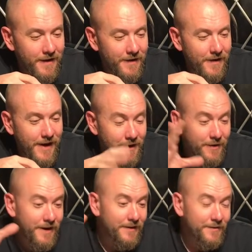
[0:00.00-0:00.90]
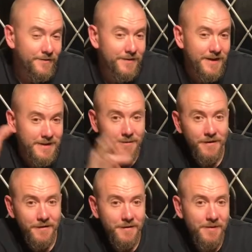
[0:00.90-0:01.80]
Anyway, is it
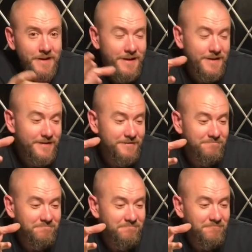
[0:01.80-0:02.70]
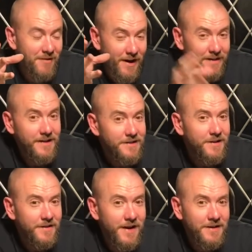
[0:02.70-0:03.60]
worth the money? I think so,
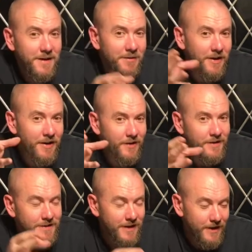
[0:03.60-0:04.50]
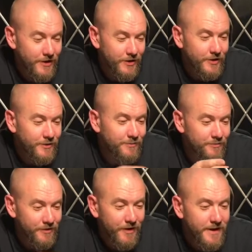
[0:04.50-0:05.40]
yes. I mean, I got this at a good
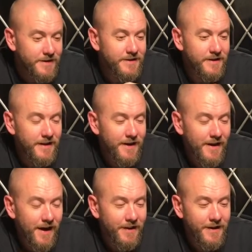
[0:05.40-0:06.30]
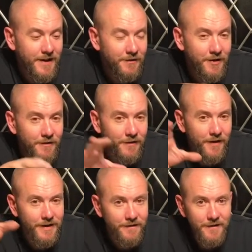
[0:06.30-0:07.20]
price. I think if you can
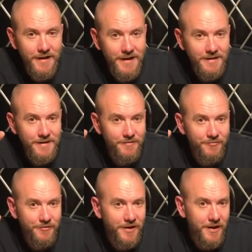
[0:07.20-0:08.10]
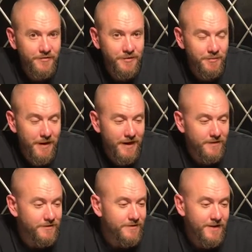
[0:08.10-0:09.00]
find it for less than
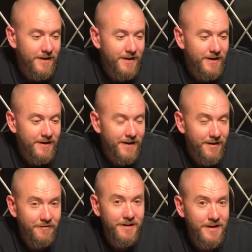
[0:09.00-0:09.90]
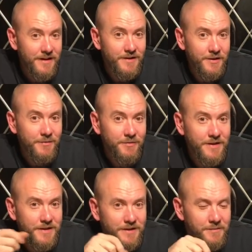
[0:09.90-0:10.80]
£300, it really is a good
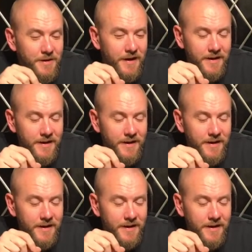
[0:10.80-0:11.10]
printer to buy.